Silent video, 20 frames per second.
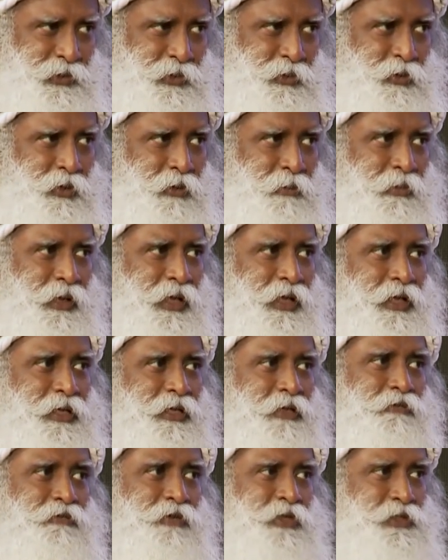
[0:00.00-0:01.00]
who will make a
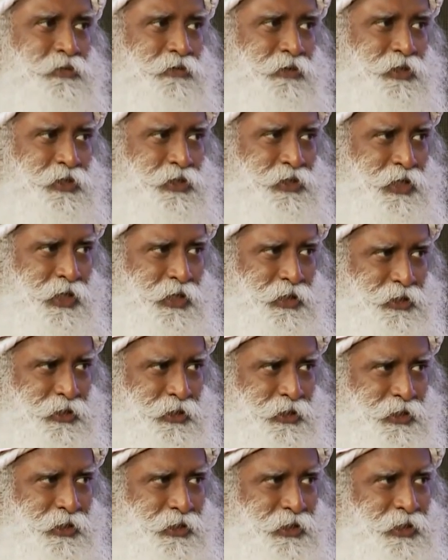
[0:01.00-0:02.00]
difference for this
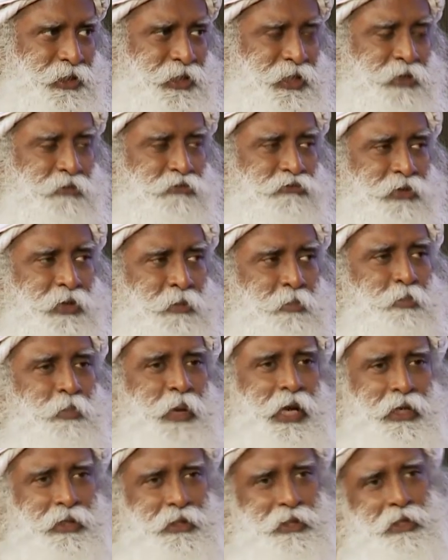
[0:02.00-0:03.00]
country if we
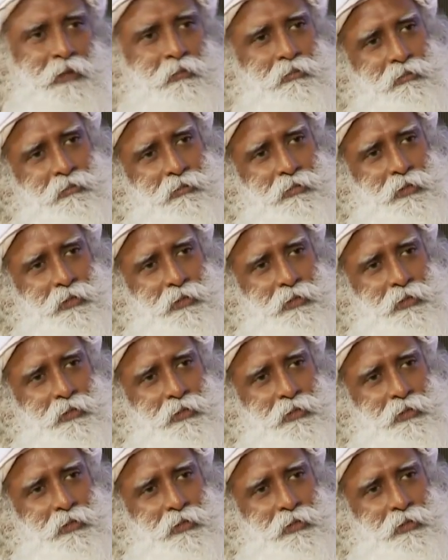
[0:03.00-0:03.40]
impact them.